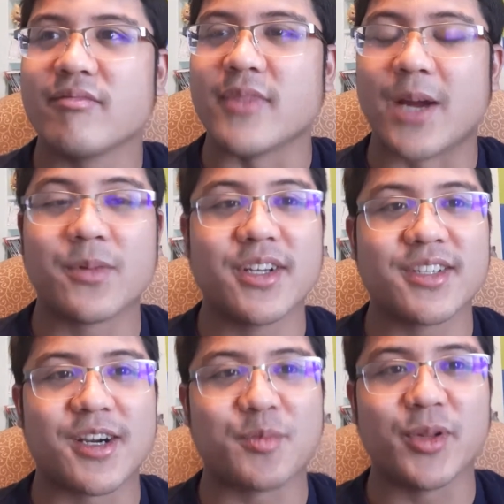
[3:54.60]
I'm going to
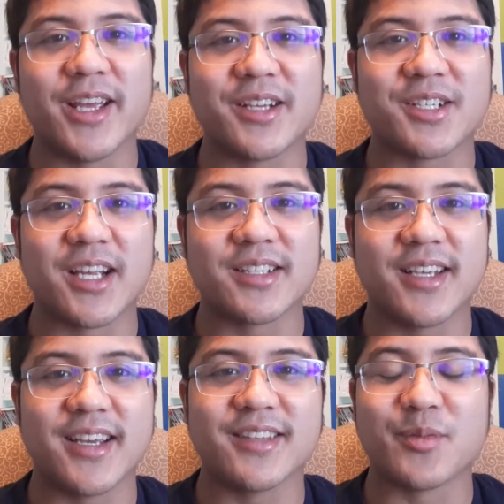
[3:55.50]
start playing
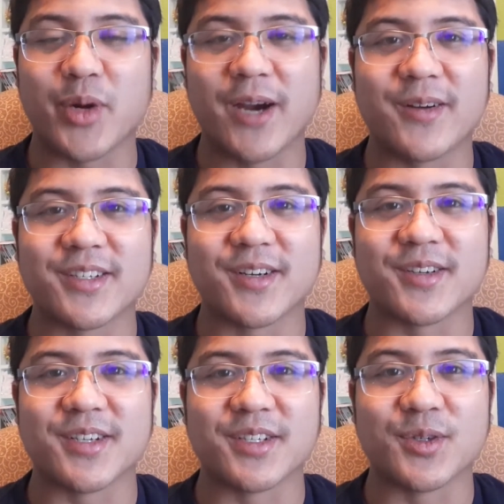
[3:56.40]
Shantae and the Pirate's
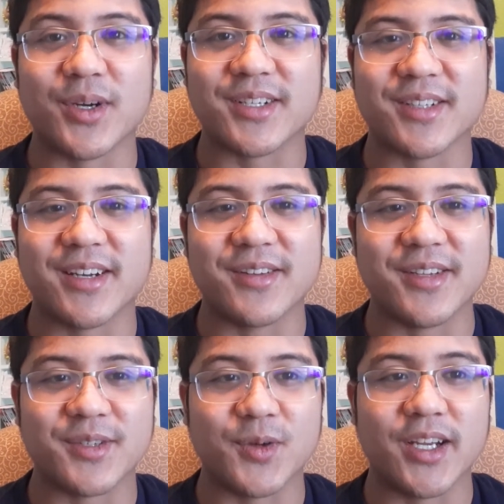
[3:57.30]
Curse on Twitch later
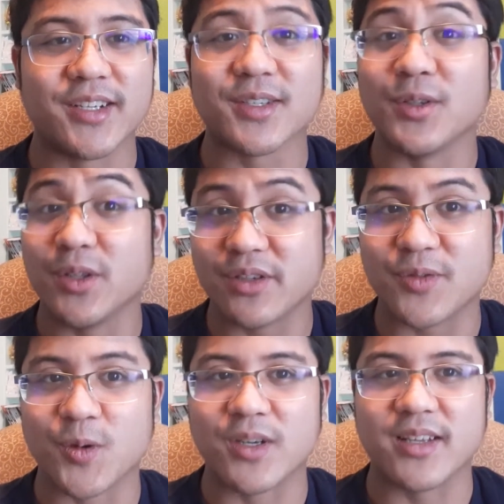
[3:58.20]
this week, so look
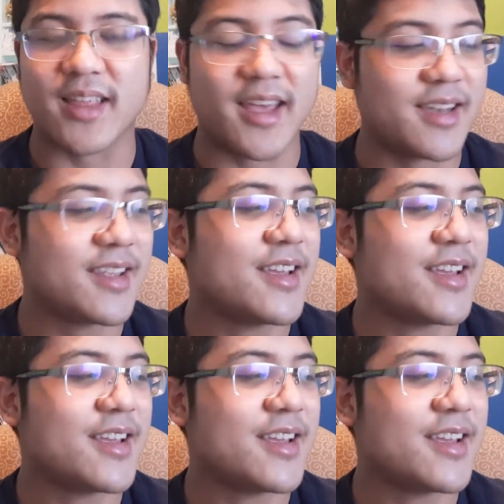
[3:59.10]
forward to that.